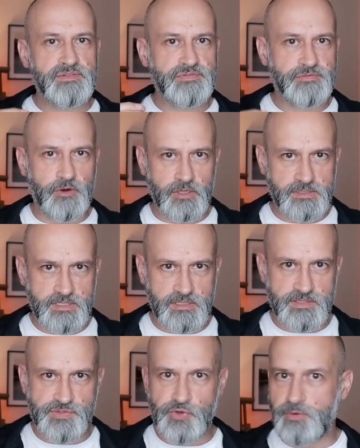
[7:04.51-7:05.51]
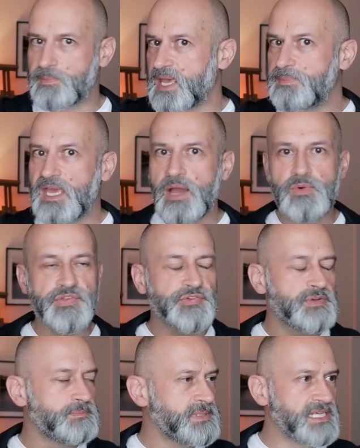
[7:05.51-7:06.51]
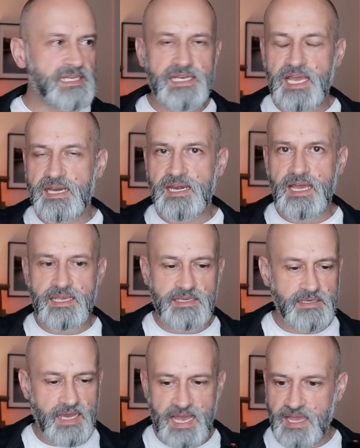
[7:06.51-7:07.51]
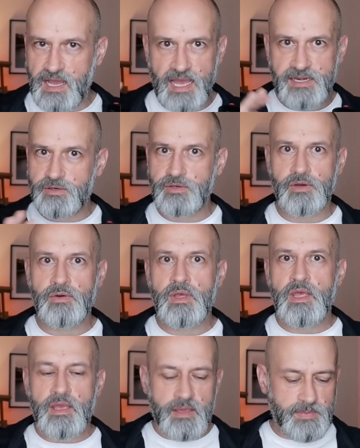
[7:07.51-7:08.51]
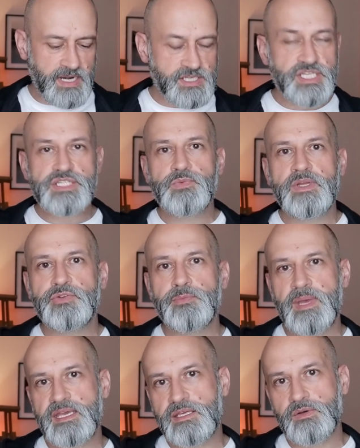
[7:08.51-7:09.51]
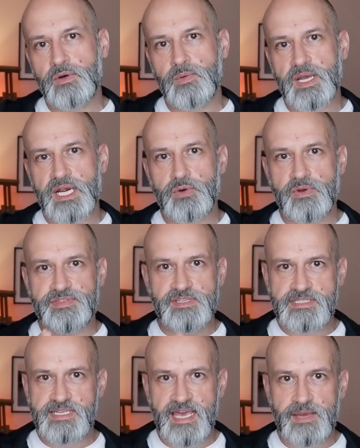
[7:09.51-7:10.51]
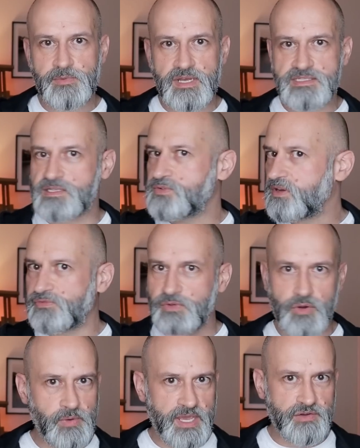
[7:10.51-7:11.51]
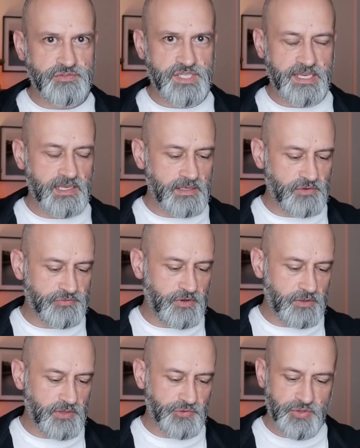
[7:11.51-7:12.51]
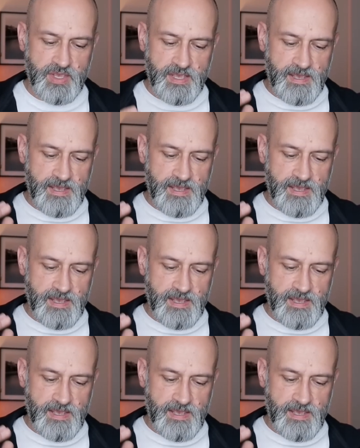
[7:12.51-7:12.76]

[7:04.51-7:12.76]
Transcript: be faulty. So maybe I was completely unlucky. I don't know, but I just want to make you aware with this camera, since you have no way of checking your photos,